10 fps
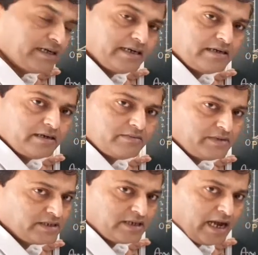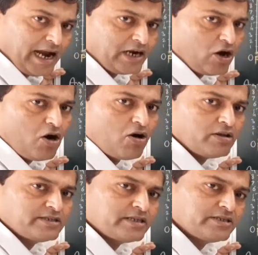it means add
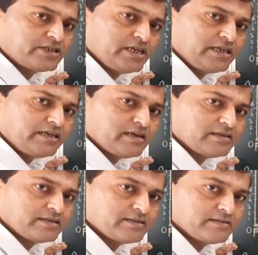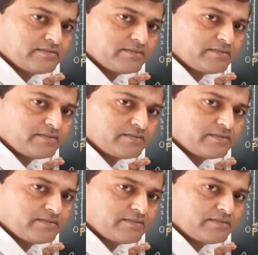all such areas.